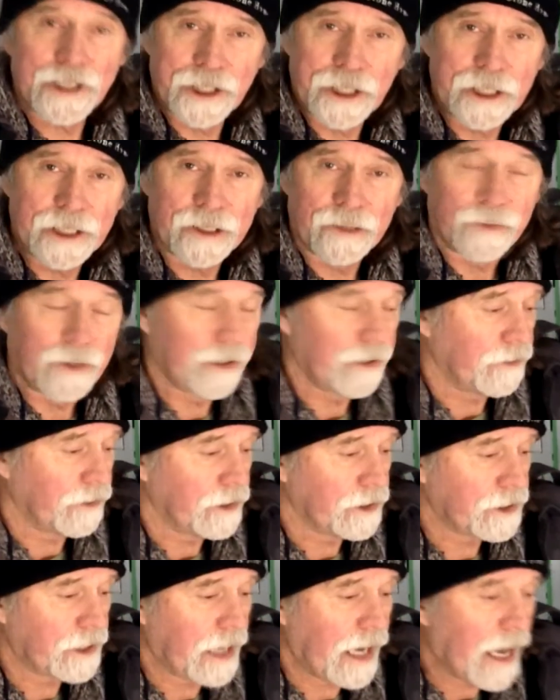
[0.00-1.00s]
here, whether
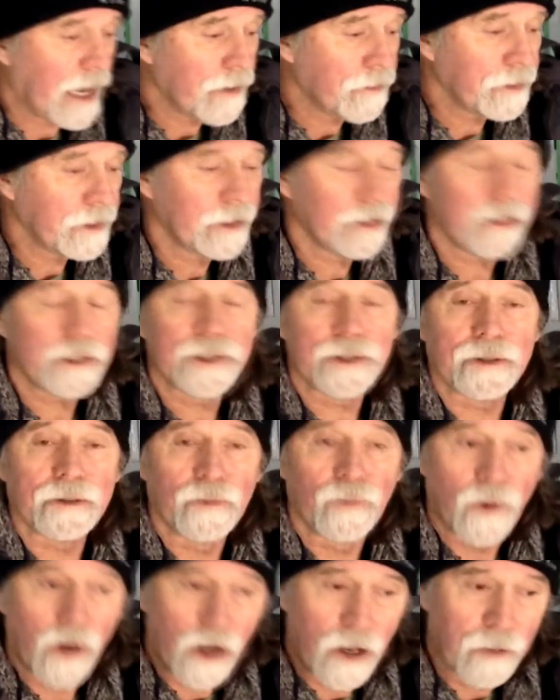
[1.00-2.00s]
it's cabinets or
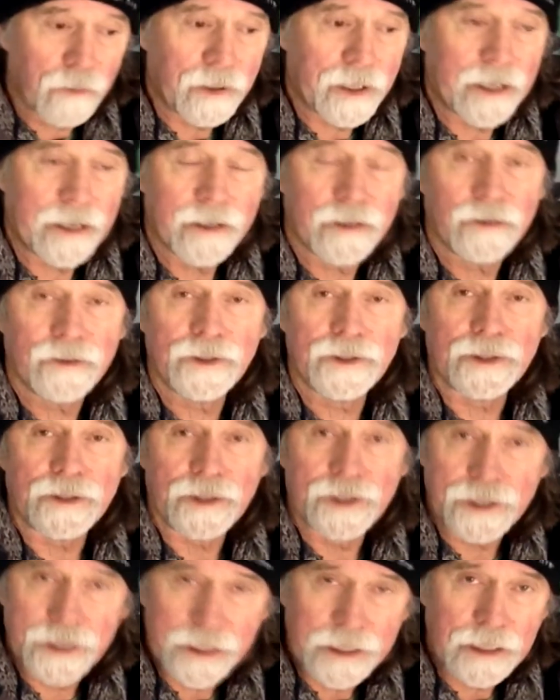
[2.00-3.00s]
wall panels or
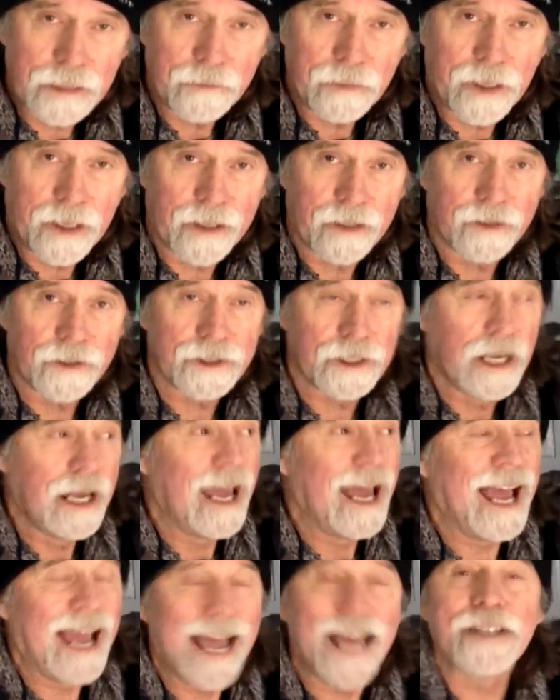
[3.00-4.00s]
ceiling panels,
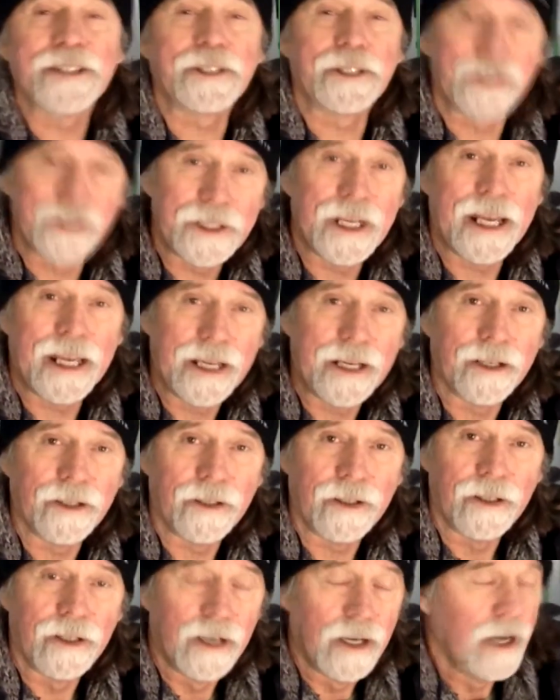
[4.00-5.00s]
has to stay
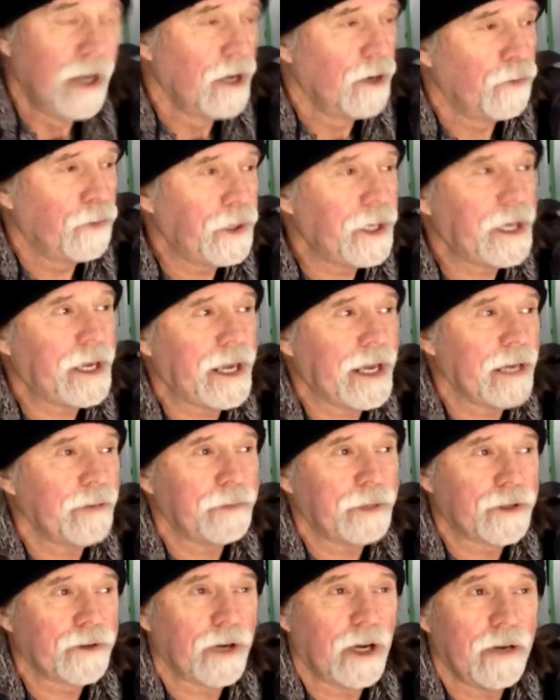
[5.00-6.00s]
here. We can't
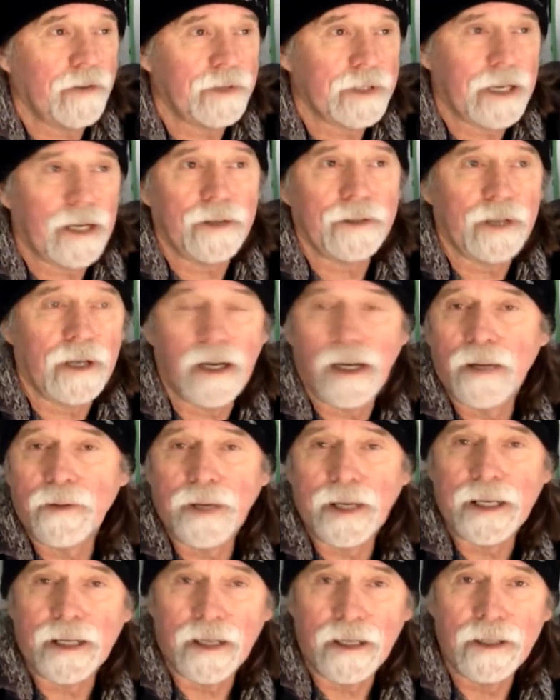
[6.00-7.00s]
be driving down the
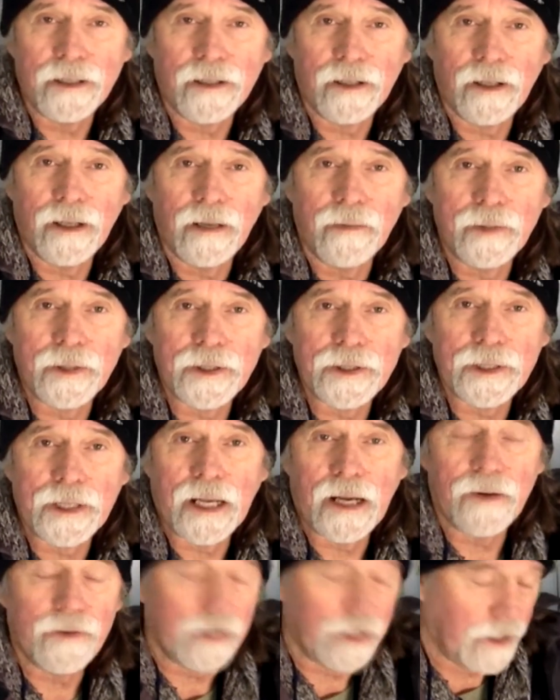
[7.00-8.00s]
highway at 100 kilometers an
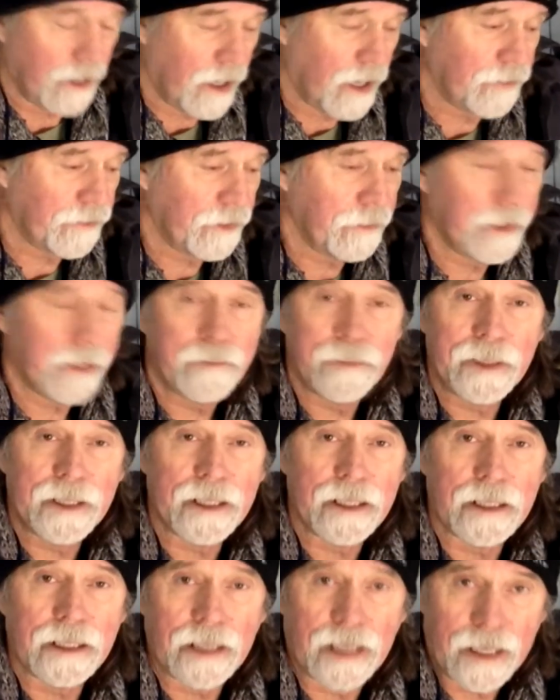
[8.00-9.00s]
hour and, God forbid, be
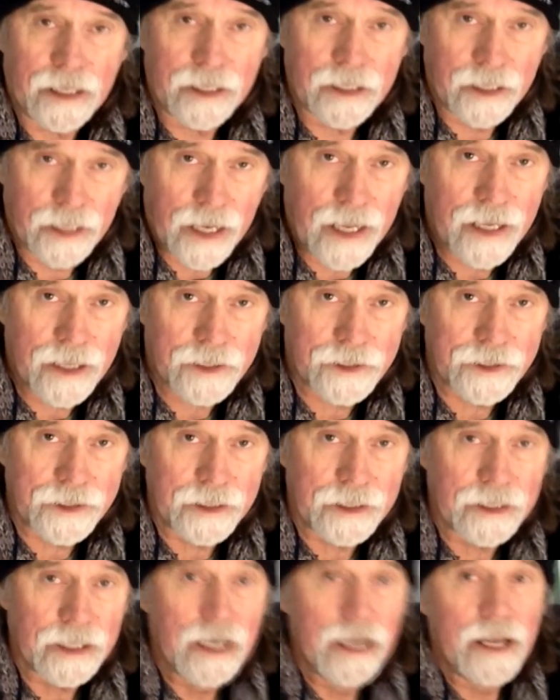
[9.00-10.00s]
in an
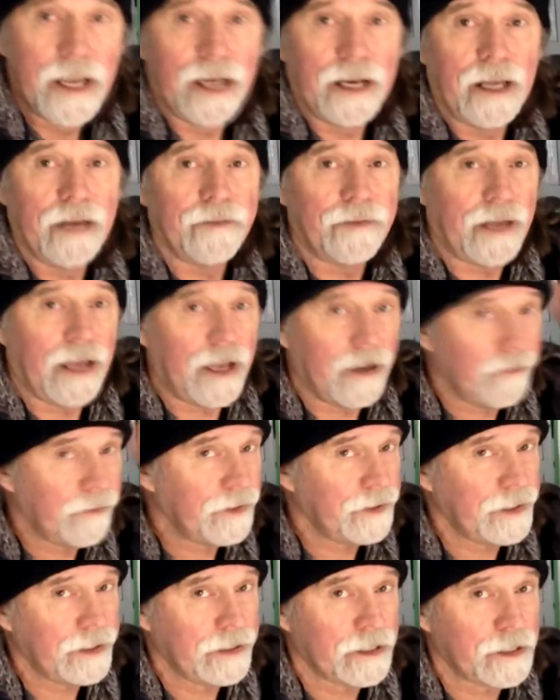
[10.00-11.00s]
accident and have
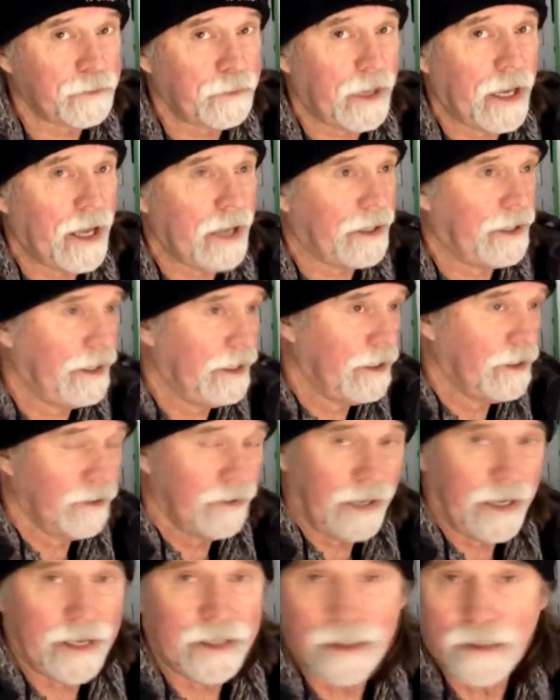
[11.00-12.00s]
everything that's back
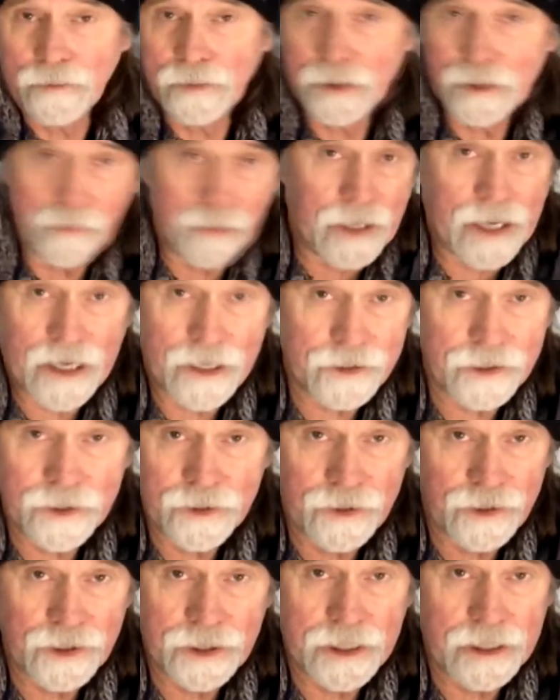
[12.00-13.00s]
here end up in the
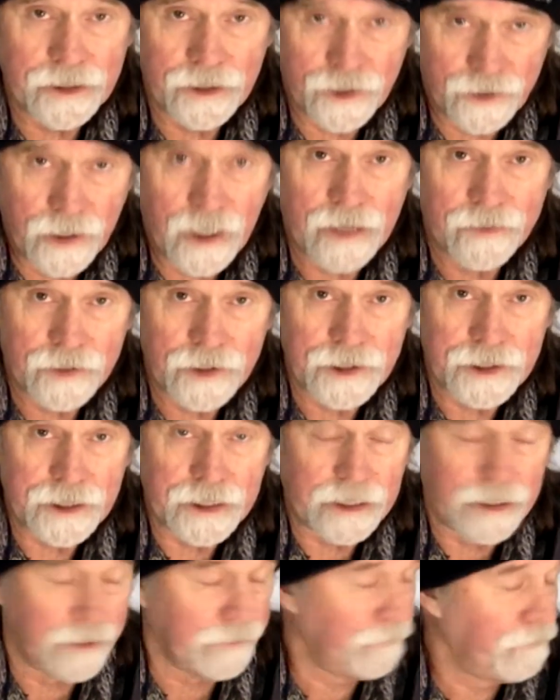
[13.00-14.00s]
passenger seat and the driver's
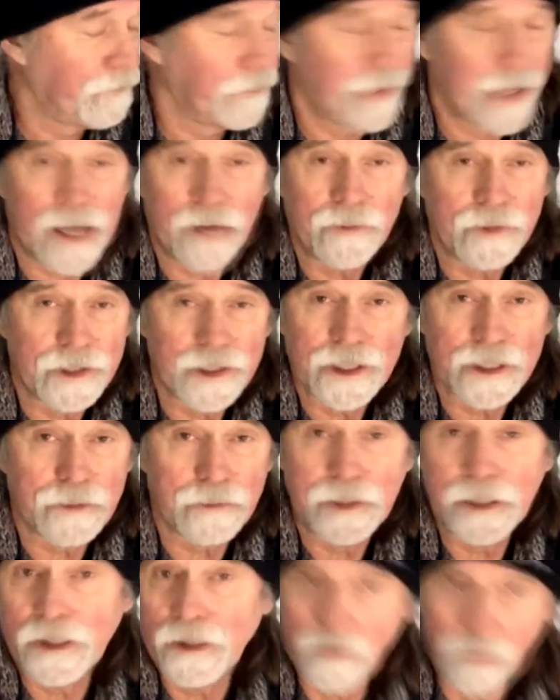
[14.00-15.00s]
seat. That would just
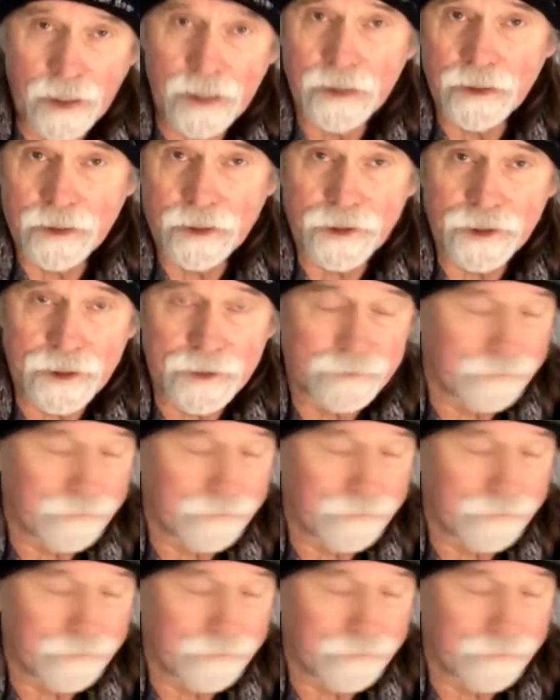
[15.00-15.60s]
be horrendous.